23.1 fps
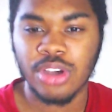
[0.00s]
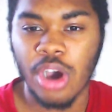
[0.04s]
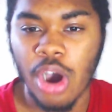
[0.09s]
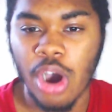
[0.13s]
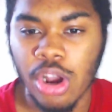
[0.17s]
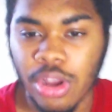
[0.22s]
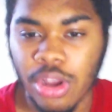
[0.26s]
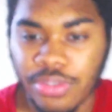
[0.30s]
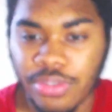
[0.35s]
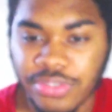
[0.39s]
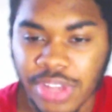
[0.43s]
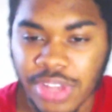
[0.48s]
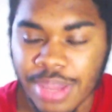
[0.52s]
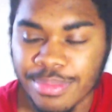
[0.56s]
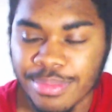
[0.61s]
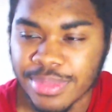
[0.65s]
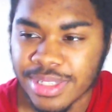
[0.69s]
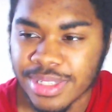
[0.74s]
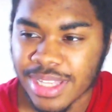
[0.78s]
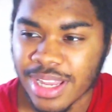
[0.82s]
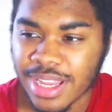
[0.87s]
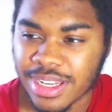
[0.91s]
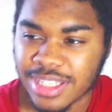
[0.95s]
All of them
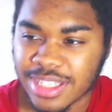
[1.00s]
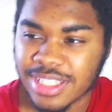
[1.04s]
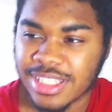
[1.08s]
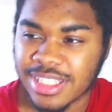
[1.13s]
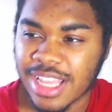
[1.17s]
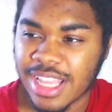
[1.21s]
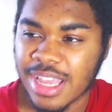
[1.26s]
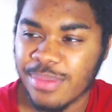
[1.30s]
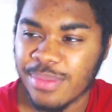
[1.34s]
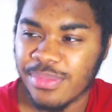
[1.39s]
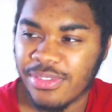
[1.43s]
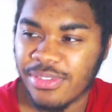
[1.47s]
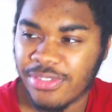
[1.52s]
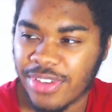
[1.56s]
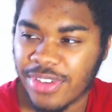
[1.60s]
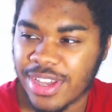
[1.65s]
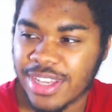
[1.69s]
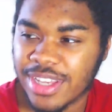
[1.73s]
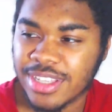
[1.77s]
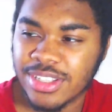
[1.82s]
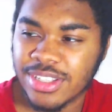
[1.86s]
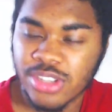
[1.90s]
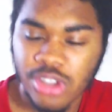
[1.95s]
said the same
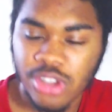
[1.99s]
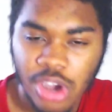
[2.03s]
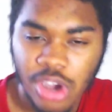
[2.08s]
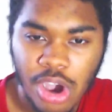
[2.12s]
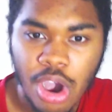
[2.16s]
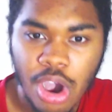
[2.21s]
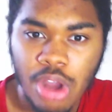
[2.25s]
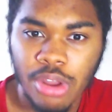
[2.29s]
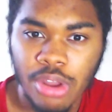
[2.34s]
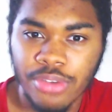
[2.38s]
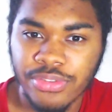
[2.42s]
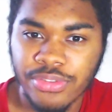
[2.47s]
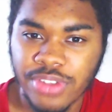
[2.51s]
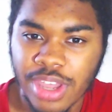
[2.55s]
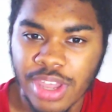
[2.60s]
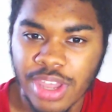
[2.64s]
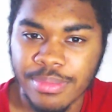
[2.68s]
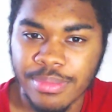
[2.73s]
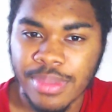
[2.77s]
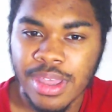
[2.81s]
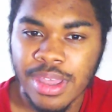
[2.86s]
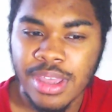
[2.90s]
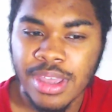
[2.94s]
things. All of
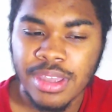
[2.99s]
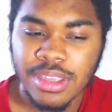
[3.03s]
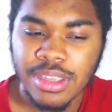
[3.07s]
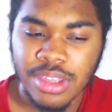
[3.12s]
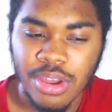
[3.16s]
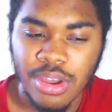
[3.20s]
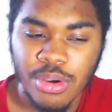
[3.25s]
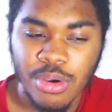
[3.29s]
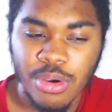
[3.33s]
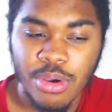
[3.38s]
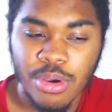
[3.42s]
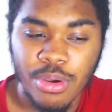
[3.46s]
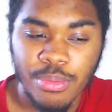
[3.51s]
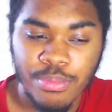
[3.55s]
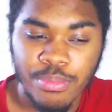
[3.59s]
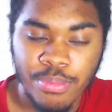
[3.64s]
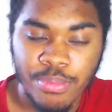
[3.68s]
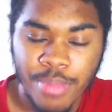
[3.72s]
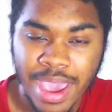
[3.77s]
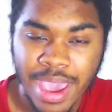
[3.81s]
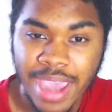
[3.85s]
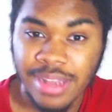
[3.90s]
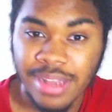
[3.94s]
them,
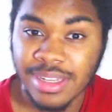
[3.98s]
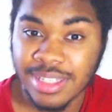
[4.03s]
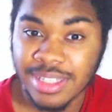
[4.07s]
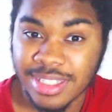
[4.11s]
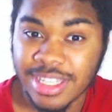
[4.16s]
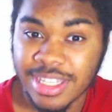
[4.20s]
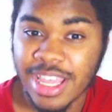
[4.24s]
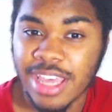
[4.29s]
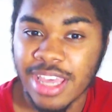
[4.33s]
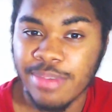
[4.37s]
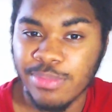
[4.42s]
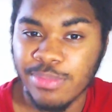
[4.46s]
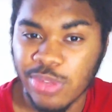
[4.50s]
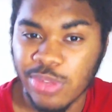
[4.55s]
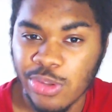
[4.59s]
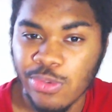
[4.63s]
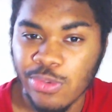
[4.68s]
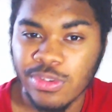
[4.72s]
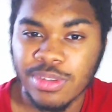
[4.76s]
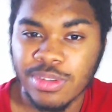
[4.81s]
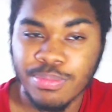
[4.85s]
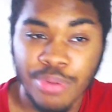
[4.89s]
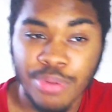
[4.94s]
made the same
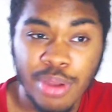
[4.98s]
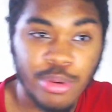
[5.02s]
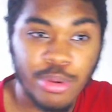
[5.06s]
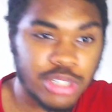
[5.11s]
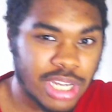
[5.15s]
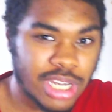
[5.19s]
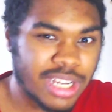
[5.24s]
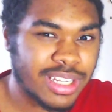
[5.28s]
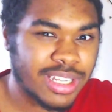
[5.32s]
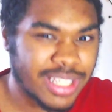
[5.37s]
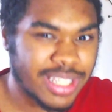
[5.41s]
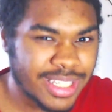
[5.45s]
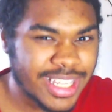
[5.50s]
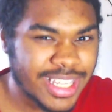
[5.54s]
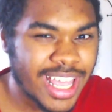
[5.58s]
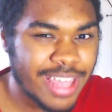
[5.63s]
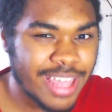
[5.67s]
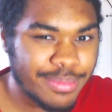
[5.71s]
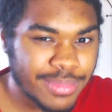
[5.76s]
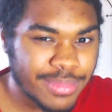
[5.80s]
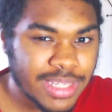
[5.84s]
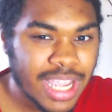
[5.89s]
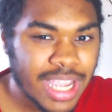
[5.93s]
news pretty much at the
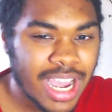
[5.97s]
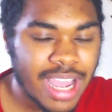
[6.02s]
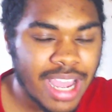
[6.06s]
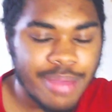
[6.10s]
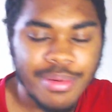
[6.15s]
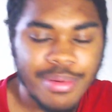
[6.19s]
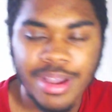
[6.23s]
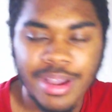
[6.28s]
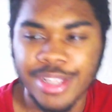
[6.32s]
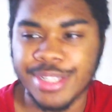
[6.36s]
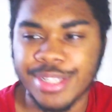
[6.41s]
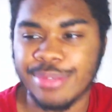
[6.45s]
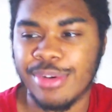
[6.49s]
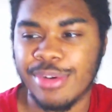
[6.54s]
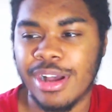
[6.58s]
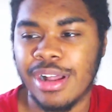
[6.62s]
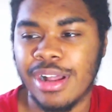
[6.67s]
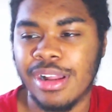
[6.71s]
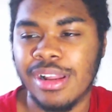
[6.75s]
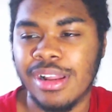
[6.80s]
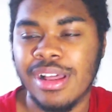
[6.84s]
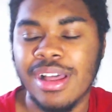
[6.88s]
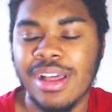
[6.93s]
same time as
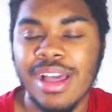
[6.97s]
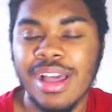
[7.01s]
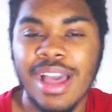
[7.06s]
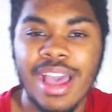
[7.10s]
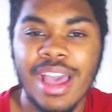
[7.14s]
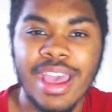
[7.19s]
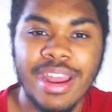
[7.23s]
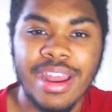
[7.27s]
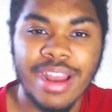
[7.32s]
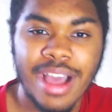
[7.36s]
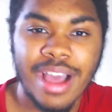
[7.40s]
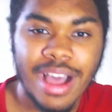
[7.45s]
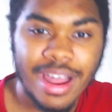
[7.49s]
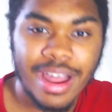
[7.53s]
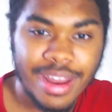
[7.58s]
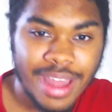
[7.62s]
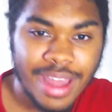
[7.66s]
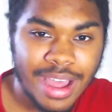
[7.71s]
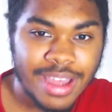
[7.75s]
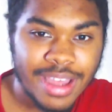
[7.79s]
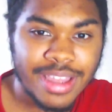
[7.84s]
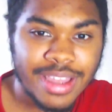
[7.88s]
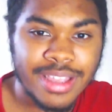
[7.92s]
well. And
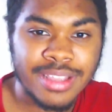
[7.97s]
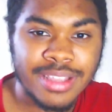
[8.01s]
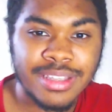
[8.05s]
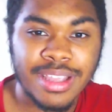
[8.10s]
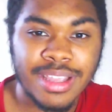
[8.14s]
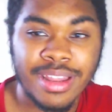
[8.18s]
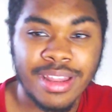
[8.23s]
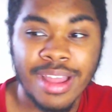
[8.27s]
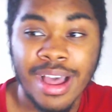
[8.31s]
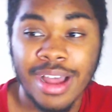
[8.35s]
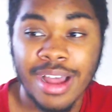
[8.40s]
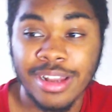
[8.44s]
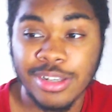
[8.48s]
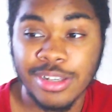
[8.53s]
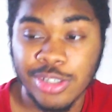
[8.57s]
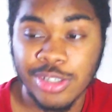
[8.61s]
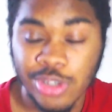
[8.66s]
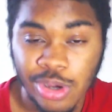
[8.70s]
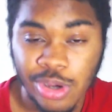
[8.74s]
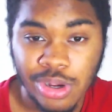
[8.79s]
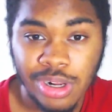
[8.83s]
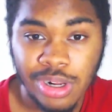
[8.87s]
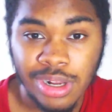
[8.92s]
that is that
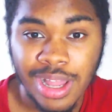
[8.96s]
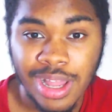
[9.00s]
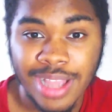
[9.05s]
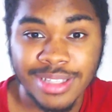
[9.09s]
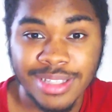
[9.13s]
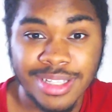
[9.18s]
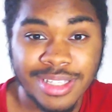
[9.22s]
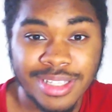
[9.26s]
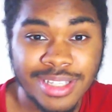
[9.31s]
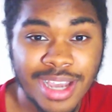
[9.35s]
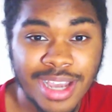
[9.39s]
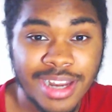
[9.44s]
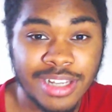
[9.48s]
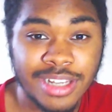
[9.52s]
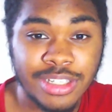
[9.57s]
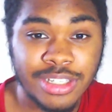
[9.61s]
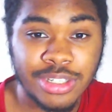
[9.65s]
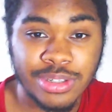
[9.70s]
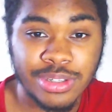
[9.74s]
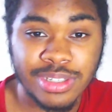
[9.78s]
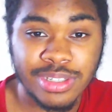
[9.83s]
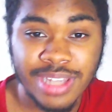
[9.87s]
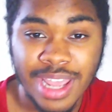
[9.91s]
Tuchel has decided
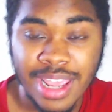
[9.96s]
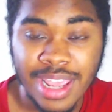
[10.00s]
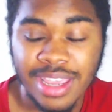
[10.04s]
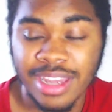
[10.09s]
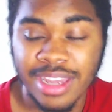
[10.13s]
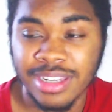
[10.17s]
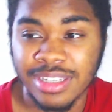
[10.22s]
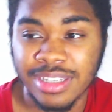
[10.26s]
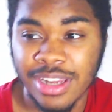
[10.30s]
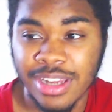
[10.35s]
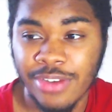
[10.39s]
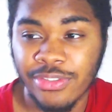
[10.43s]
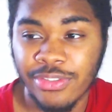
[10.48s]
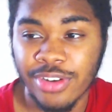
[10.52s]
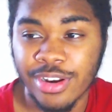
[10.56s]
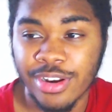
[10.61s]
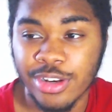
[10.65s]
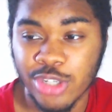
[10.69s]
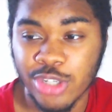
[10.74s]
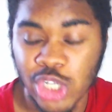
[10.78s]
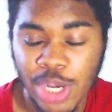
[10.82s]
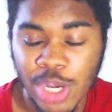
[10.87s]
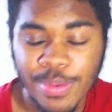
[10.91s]
to take a
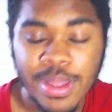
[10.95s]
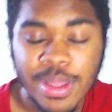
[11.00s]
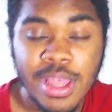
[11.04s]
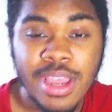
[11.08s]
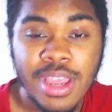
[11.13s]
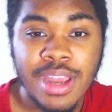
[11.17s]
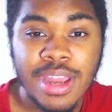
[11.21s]
different job.